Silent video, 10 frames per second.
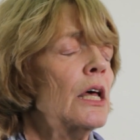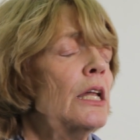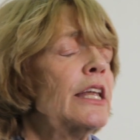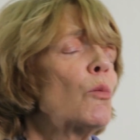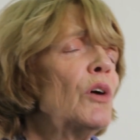
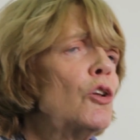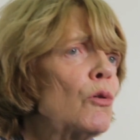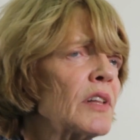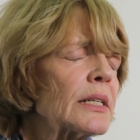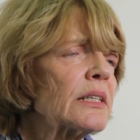Now, we
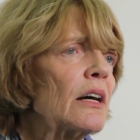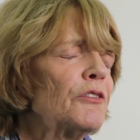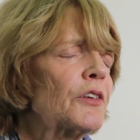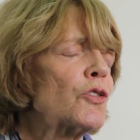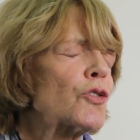know that
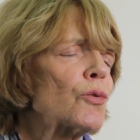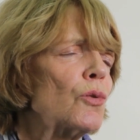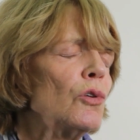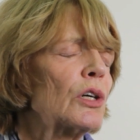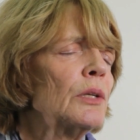self
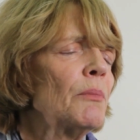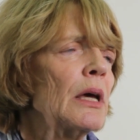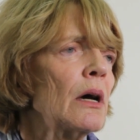control can be